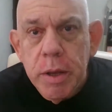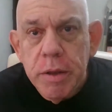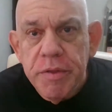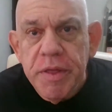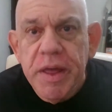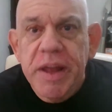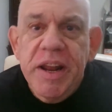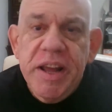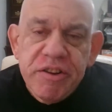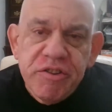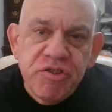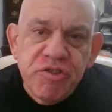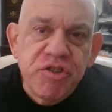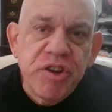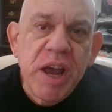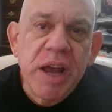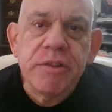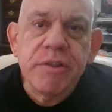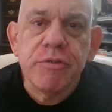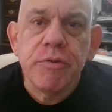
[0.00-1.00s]
that I
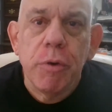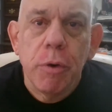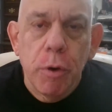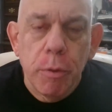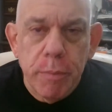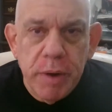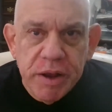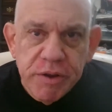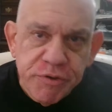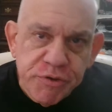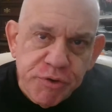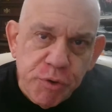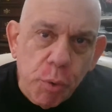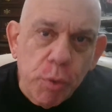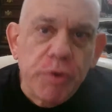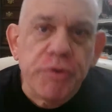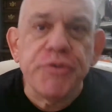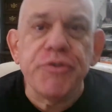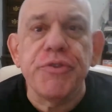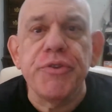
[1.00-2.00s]
checked all my
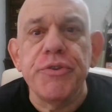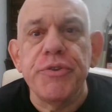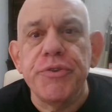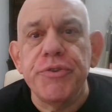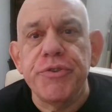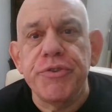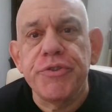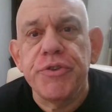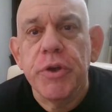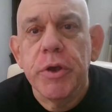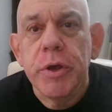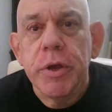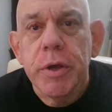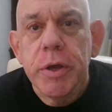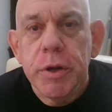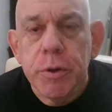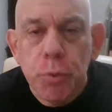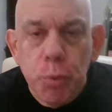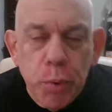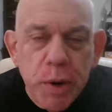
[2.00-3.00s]
sources
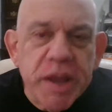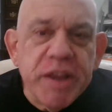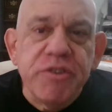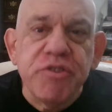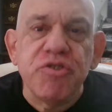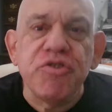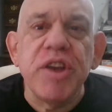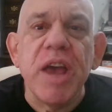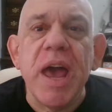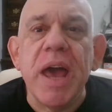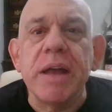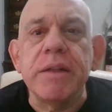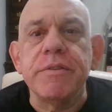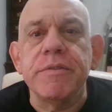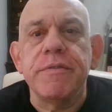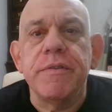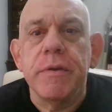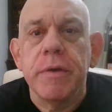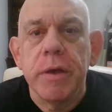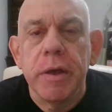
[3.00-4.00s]
and
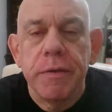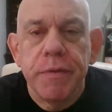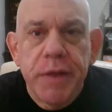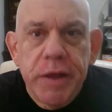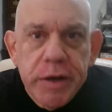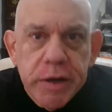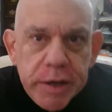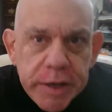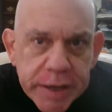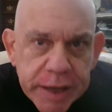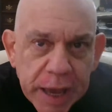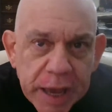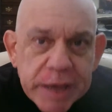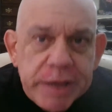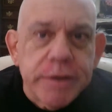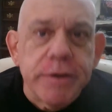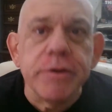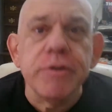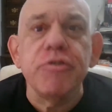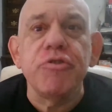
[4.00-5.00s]
rechecked and then
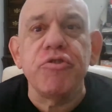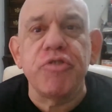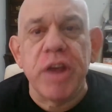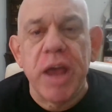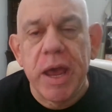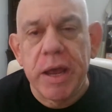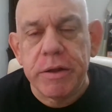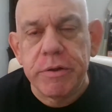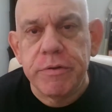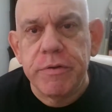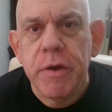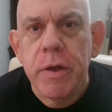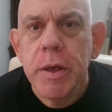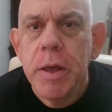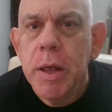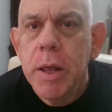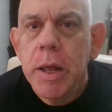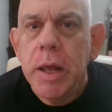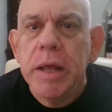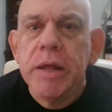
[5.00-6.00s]
again checked
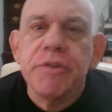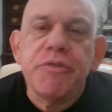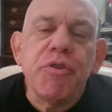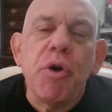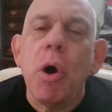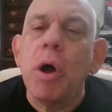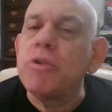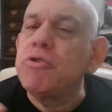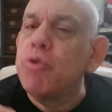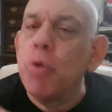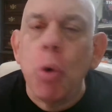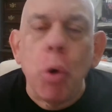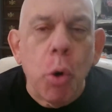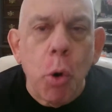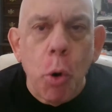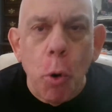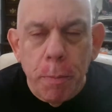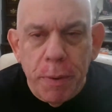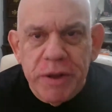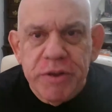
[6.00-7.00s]
and talked to a
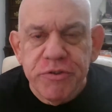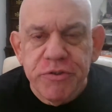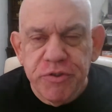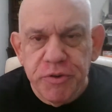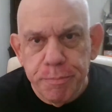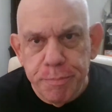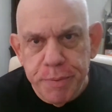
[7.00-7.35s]
whole bunch of